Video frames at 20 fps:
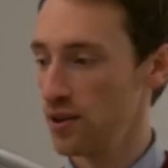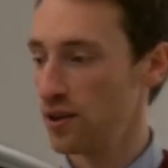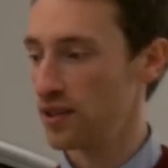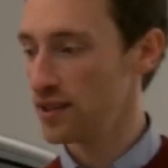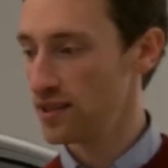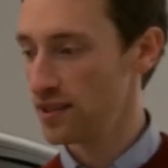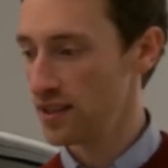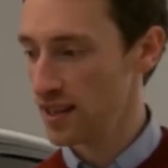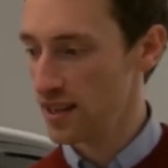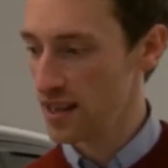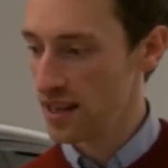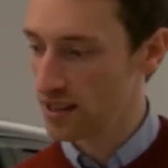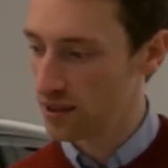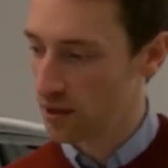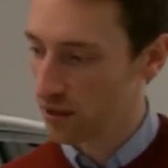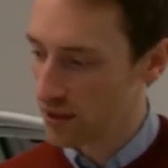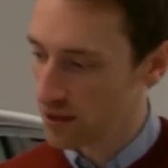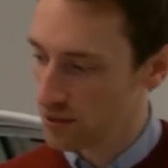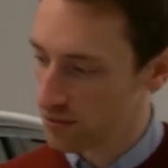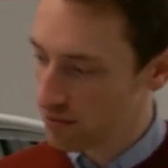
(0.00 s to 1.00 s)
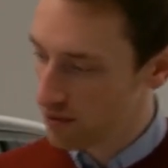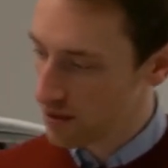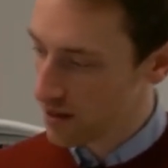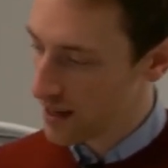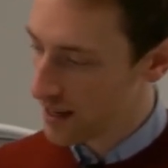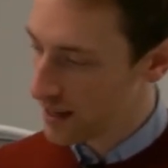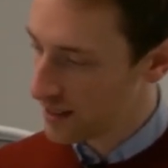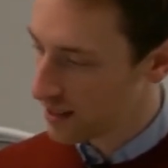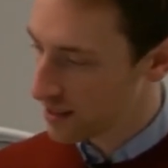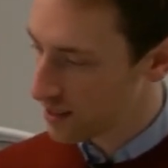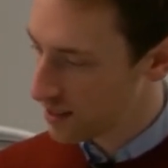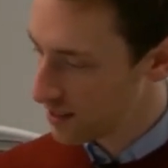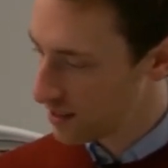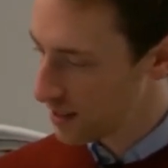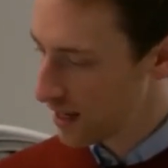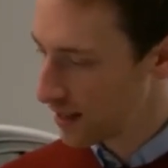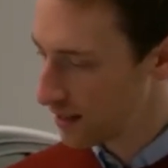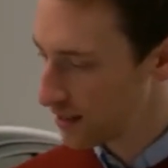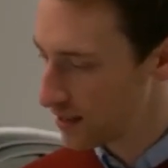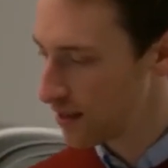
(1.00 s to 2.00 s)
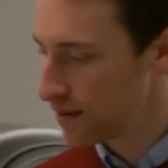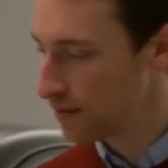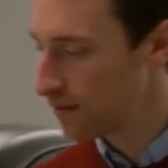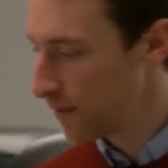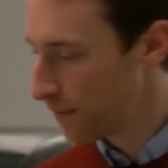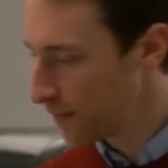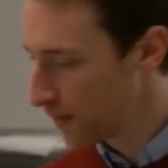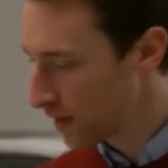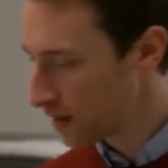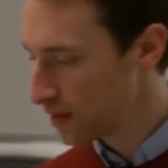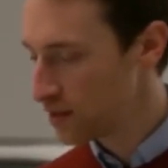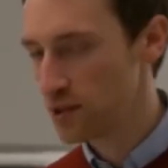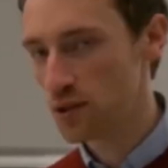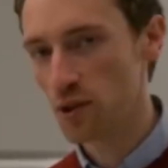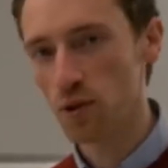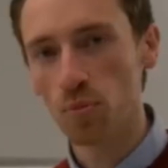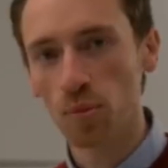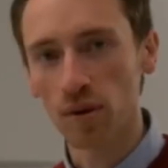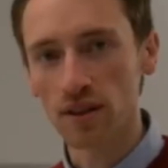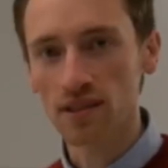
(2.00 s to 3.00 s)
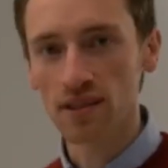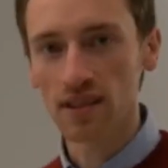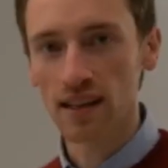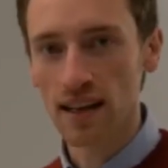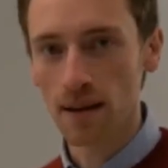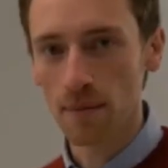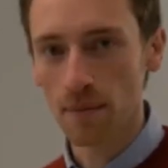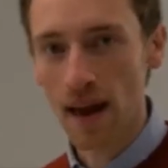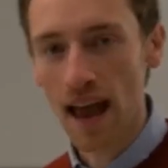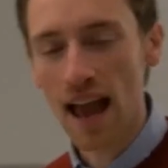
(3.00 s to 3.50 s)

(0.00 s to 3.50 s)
you can see it's got these really distinctive, super slim